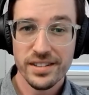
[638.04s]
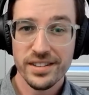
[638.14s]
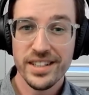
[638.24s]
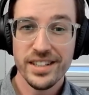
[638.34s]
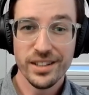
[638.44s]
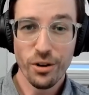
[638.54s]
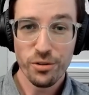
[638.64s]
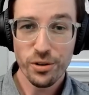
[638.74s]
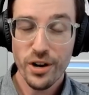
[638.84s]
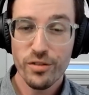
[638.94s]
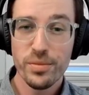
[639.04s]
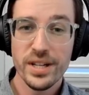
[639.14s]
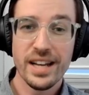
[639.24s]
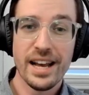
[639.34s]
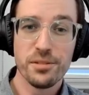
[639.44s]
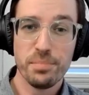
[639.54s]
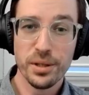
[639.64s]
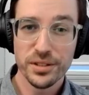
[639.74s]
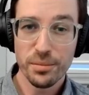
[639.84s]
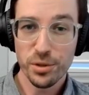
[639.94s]
the local government has
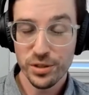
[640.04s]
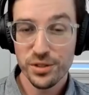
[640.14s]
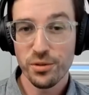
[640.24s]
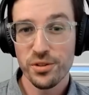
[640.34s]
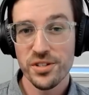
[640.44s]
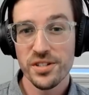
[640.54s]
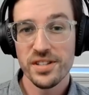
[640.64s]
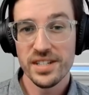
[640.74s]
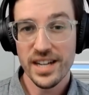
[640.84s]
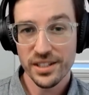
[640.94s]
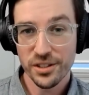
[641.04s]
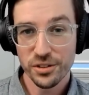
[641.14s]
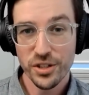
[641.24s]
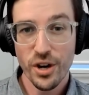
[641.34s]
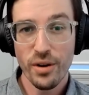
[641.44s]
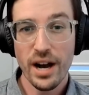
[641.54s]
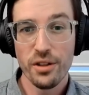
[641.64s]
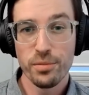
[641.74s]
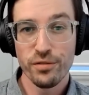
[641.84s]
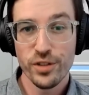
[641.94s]
built up the resources, the technical know-how,
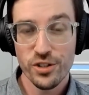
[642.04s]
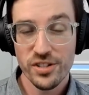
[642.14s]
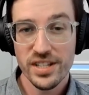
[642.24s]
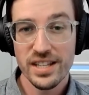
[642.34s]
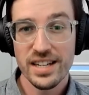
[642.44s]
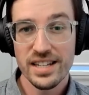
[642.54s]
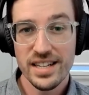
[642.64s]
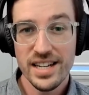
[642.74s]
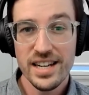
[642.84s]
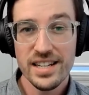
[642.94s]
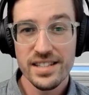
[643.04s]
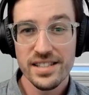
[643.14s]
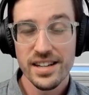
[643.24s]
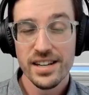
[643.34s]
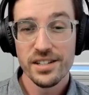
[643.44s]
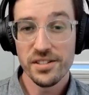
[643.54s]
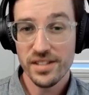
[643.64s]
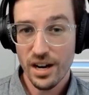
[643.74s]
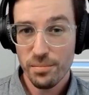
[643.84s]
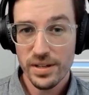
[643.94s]
the proficiency that it needs to
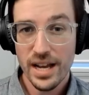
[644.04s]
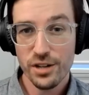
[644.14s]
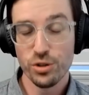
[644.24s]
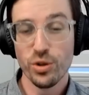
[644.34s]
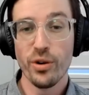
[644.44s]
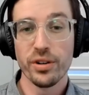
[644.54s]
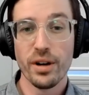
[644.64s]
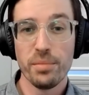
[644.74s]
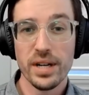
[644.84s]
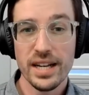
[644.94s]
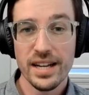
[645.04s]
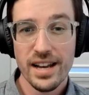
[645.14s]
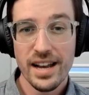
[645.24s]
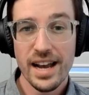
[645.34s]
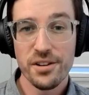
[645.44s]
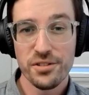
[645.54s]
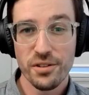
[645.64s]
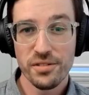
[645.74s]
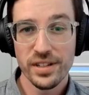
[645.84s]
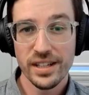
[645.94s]
set up a national oil company and to
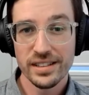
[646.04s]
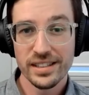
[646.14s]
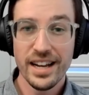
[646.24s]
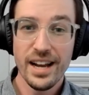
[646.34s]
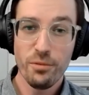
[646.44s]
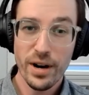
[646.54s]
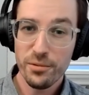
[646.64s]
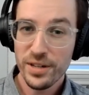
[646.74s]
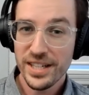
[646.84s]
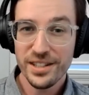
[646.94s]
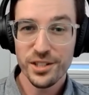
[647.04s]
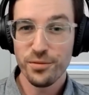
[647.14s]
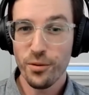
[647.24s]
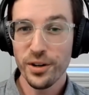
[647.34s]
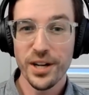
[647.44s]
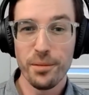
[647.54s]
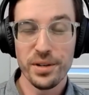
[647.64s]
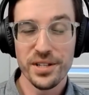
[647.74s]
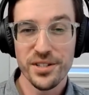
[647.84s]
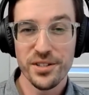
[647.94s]
start thinking like hey why do we need these foreign
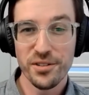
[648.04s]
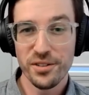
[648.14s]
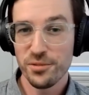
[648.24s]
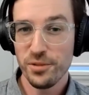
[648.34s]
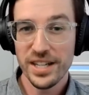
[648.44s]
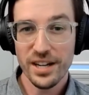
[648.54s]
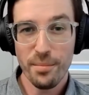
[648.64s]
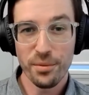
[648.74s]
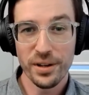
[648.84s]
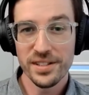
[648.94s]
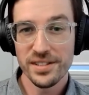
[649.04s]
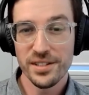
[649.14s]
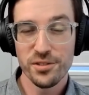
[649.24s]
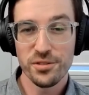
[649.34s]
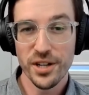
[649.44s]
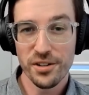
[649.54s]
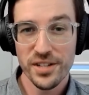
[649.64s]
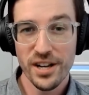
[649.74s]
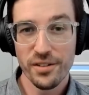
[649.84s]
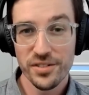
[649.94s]
companies to do this we can operate this industry
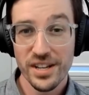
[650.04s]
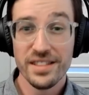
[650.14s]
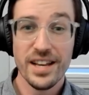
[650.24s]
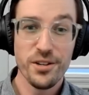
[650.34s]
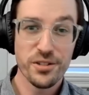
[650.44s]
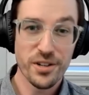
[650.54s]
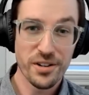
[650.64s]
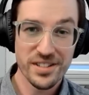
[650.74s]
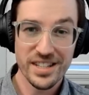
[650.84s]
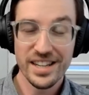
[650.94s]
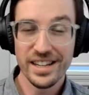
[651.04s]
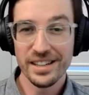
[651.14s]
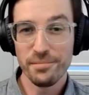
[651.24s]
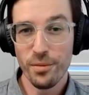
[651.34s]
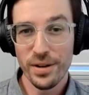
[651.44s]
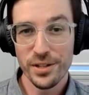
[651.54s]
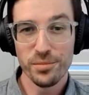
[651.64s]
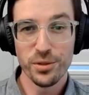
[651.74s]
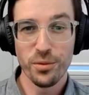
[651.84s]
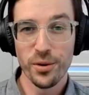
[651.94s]
ourselves then you start seeing
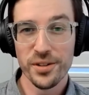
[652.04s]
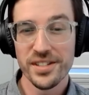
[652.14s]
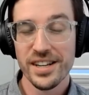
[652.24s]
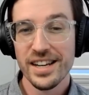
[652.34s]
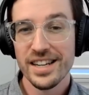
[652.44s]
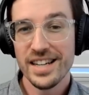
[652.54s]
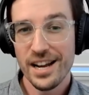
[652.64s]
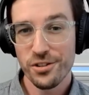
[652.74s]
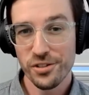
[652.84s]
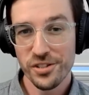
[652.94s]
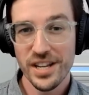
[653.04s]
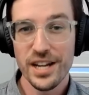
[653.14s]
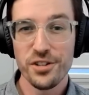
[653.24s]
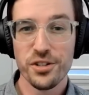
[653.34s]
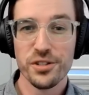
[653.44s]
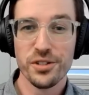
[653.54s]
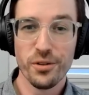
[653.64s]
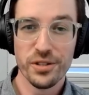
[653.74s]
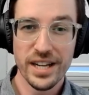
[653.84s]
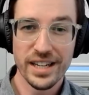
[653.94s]
momentum towards nationalization
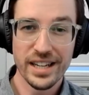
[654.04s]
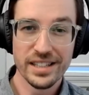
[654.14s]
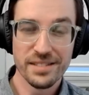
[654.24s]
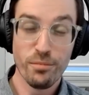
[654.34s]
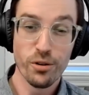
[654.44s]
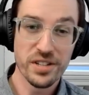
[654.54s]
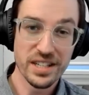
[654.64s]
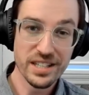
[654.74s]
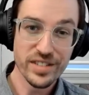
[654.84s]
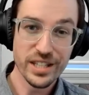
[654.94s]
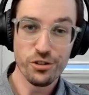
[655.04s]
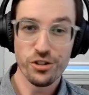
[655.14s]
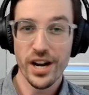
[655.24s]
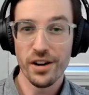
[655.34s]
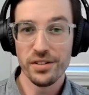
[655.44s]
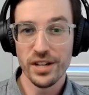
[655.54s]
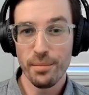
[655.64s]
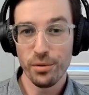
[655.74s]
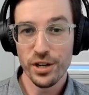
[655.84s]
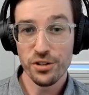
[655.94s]
or taking a more significant share in the
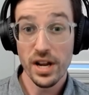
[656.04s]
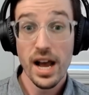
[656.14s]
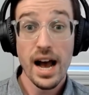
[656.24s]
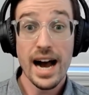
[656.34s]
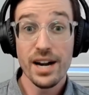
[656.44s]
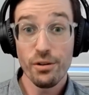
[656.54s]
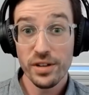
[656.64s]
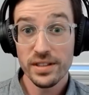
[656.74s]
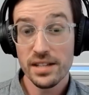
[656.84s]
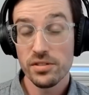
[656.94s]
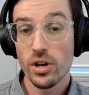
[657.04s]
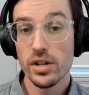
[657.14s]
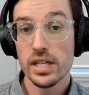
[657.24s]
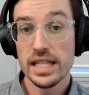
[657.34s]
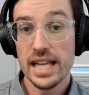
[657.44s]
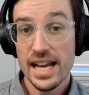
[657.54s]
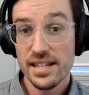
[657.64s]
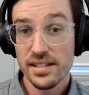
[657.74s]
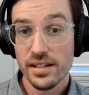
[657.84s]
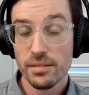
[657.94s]
operation i don't think that's started
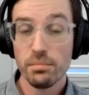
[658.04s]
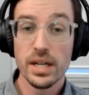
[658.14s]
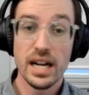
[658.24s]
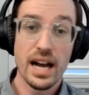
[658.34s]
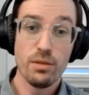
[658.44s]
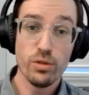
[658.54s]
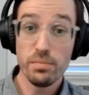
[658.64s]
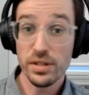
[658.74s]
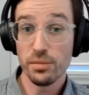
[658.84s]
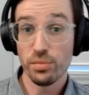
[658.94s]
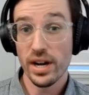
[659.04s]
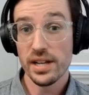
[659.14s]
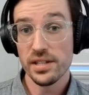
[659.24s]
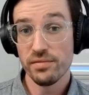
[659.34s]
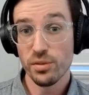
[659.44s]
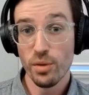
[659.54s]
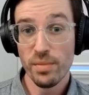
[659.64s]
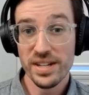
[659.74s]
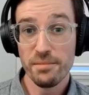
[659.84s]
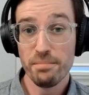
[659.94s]
yet but i wouldn't be surprised if the
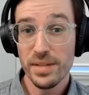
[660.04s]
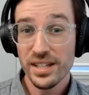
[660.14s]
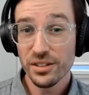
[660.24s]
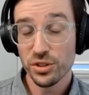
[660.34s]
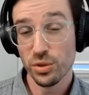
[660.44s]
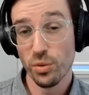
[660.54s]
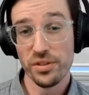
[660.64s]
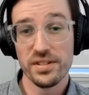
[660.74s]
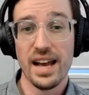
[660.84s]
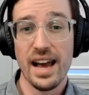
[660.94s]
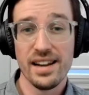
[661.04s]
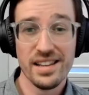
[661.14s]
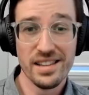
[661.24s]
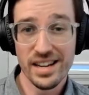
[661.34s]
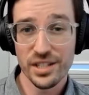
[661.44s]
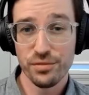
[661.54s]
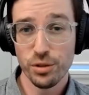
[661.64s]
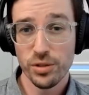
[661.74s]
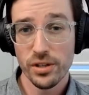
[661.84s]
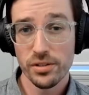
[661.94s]
momentum builds towards that in the next
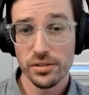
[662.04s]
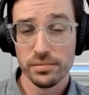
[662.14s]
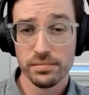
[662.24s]
few years